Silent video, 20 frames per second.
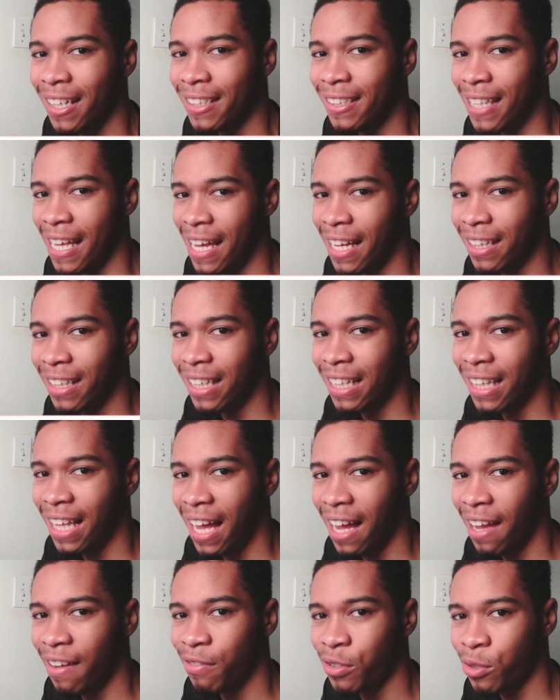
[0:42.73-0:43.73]
daily
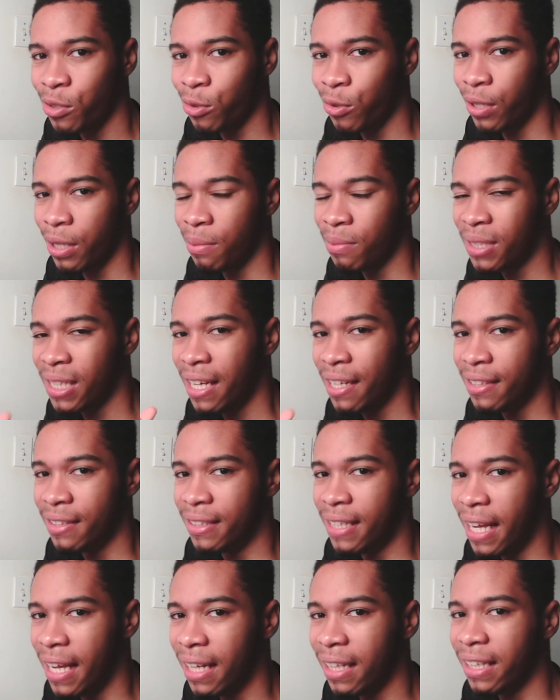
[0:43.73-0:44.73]
live streams,
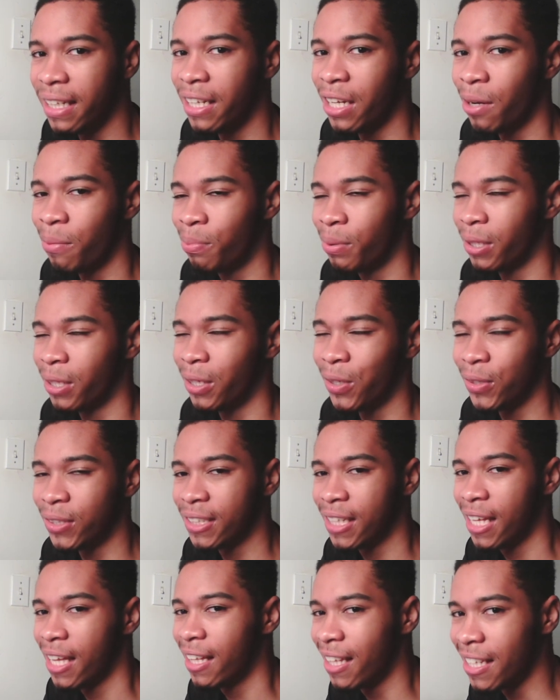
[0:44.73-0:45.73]
daily uploads.
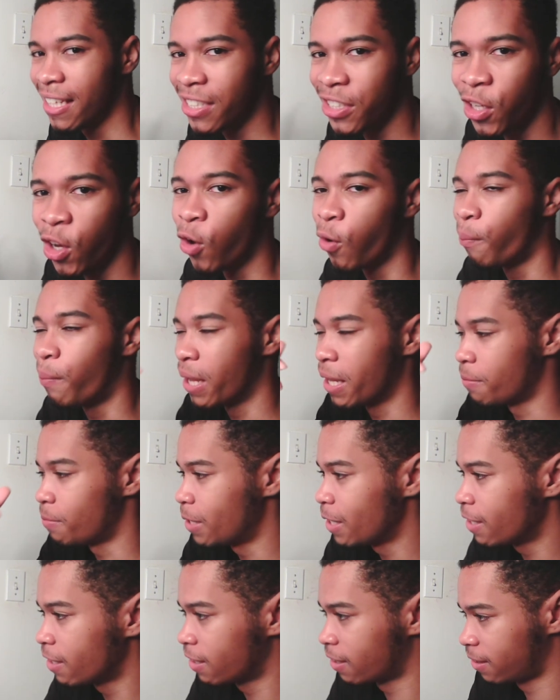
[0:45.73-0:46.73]
Let's go, baby.